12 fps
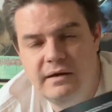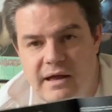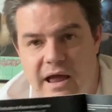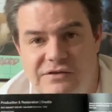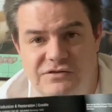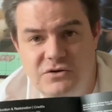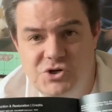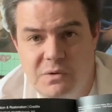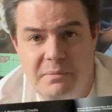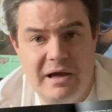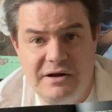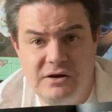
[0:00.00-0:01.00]
As
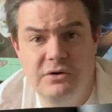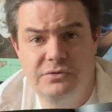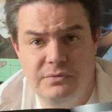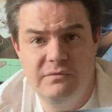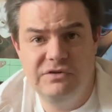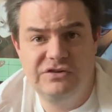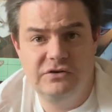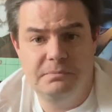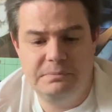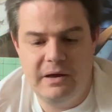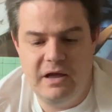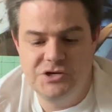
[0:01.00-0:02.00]
usual, I'm not going to go through every single
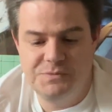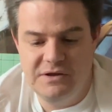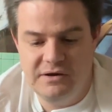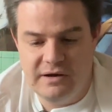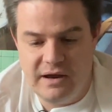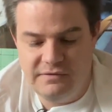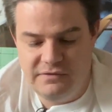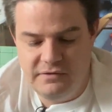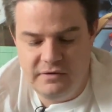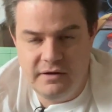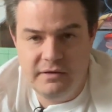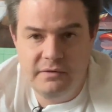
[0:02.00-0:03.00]
page, but you get an
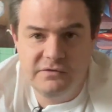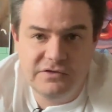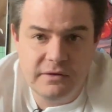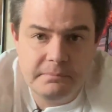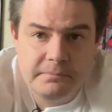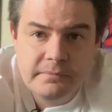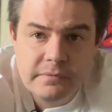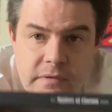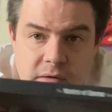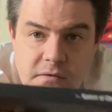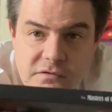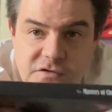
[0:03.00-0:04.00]
idea. And there's the
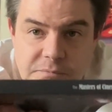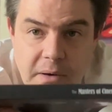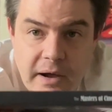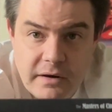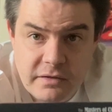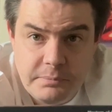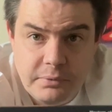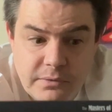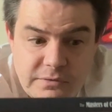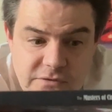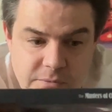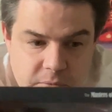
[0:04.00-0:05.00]
spine of the book as